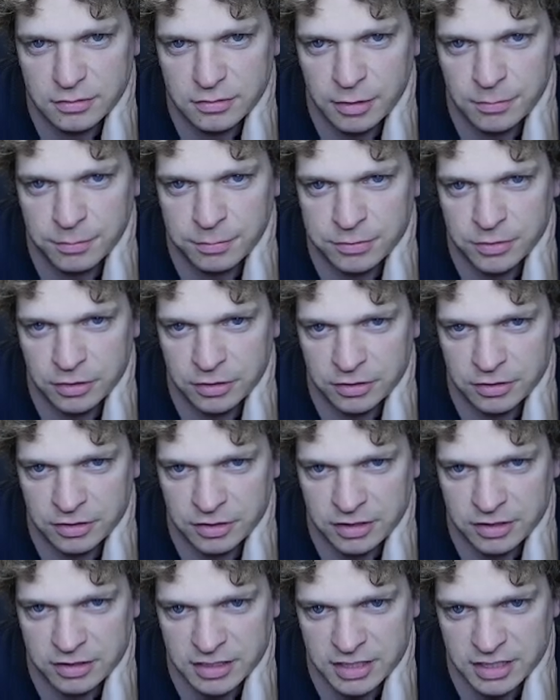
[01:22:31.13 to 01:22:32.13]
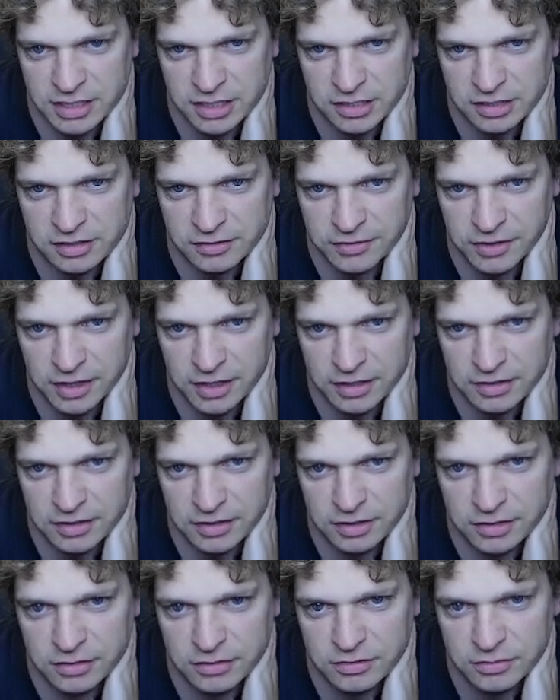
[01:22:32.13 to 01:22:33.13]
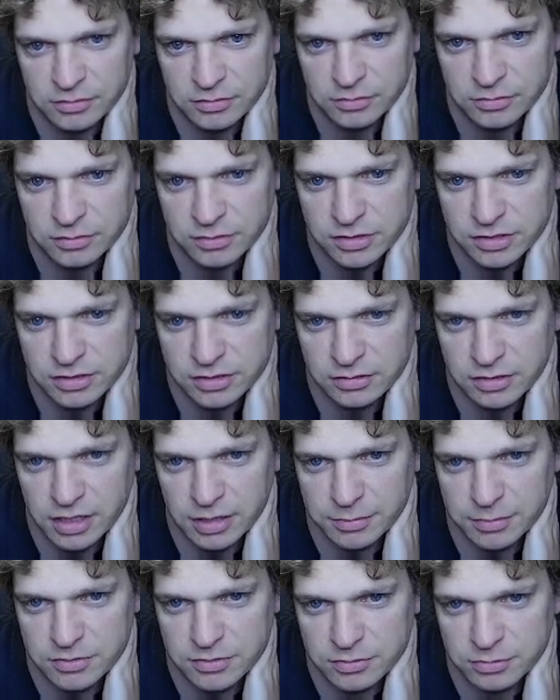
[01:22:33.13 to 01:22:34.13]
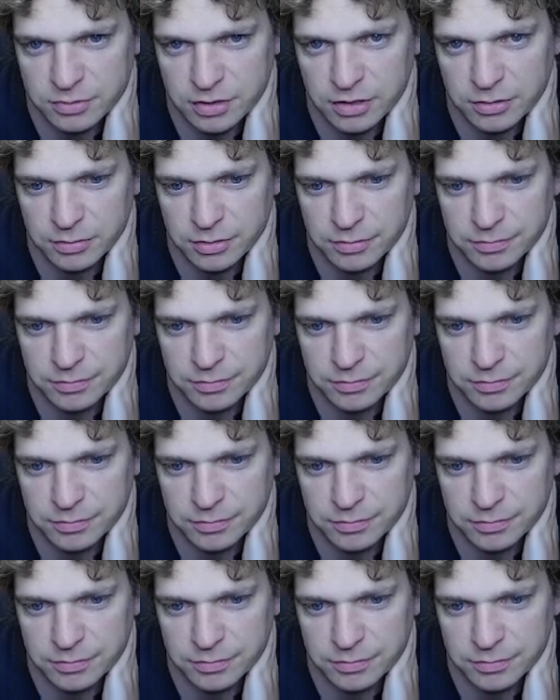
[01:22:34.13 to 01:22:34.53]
target the edict effect, then we'll see what happens from there. But